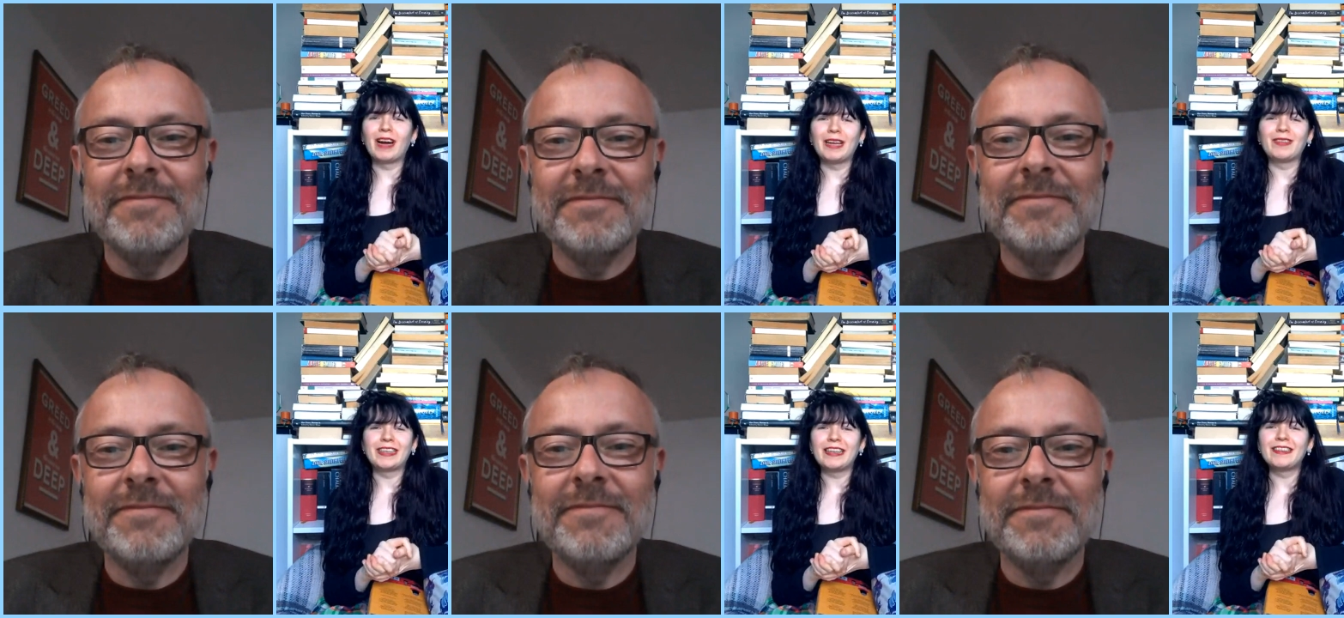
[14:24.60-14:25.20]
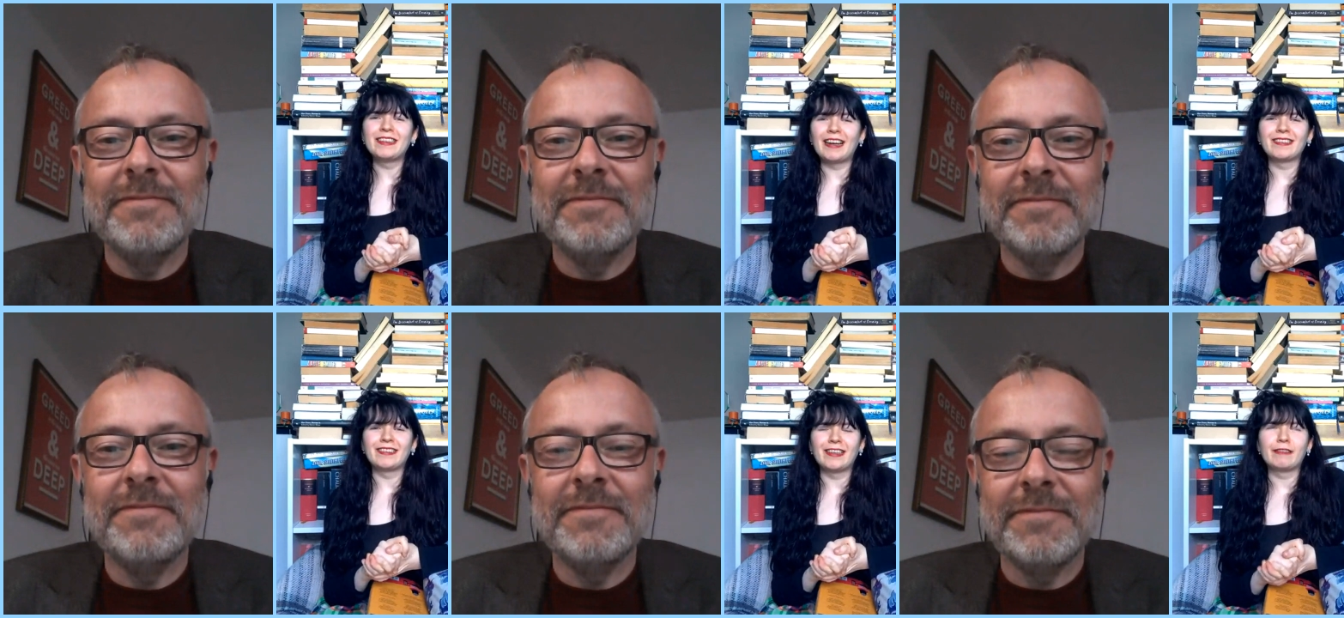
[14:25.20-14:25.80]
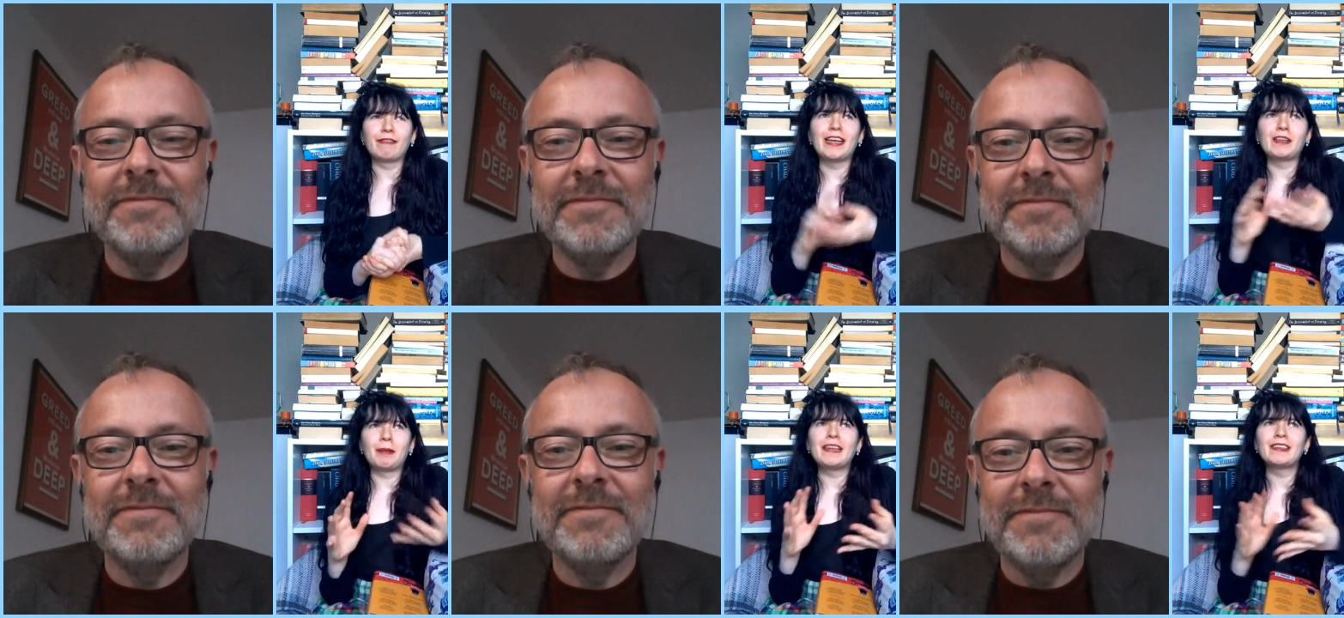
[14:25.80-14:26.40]
Speaker 1: same way, but the internet isn't this
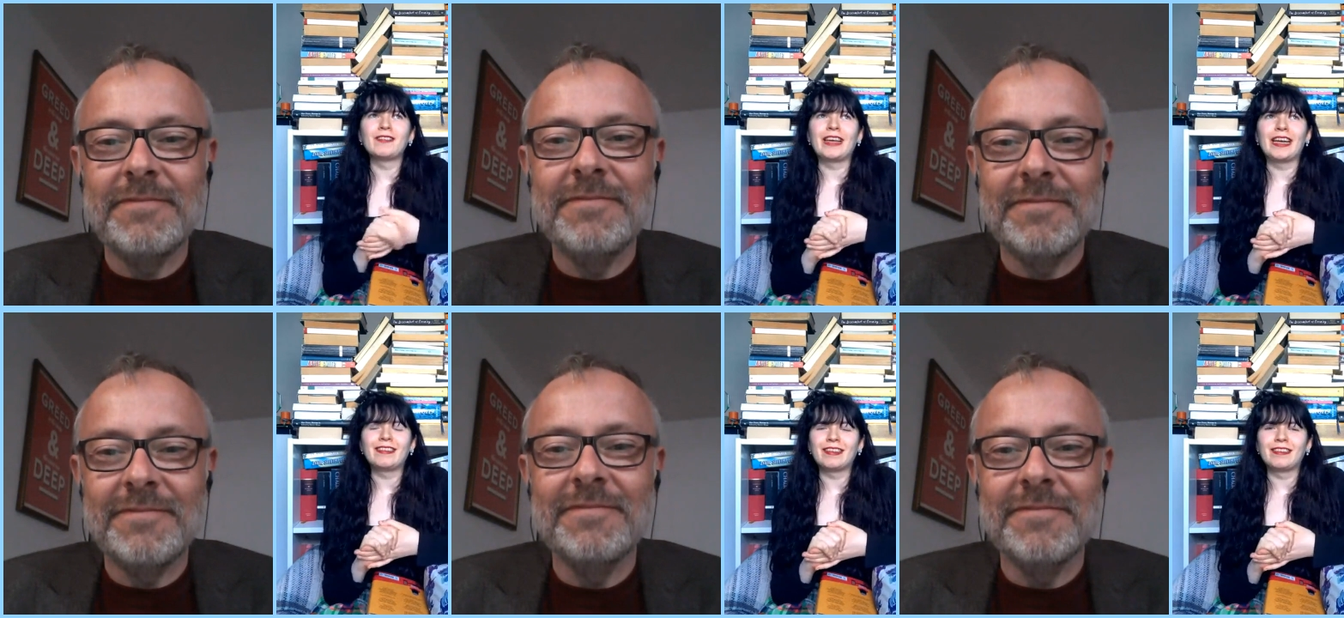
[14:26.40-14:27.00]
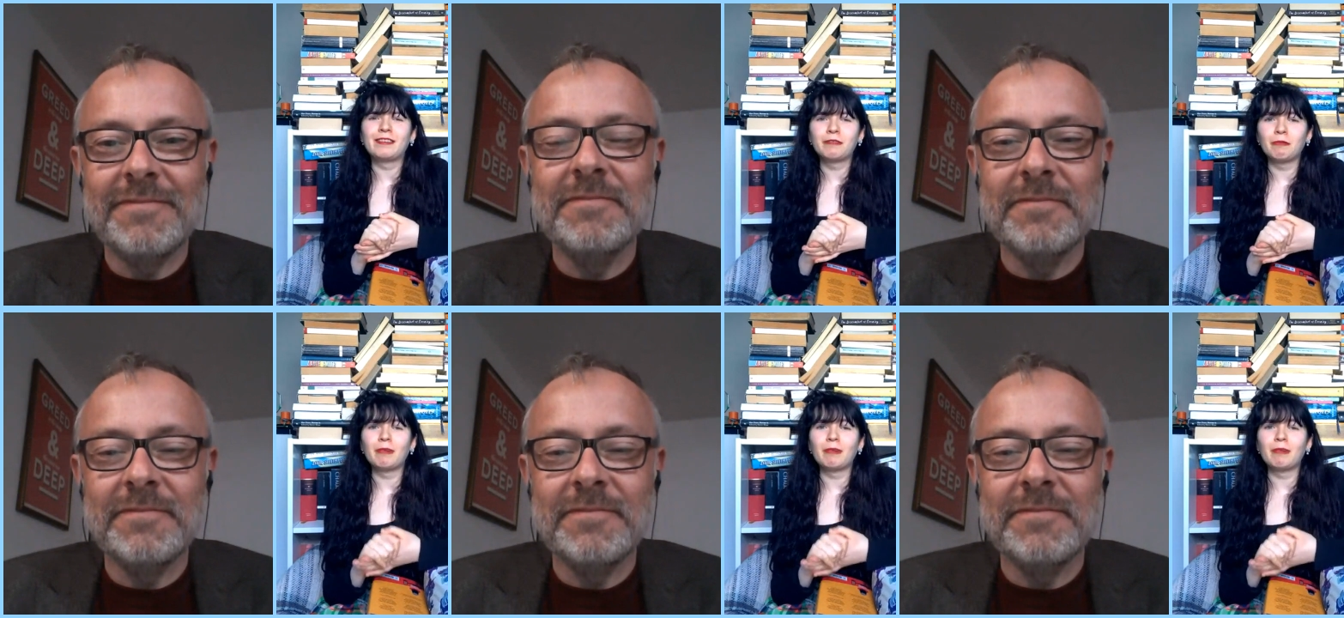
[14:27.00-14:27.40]
fake space to me. It's as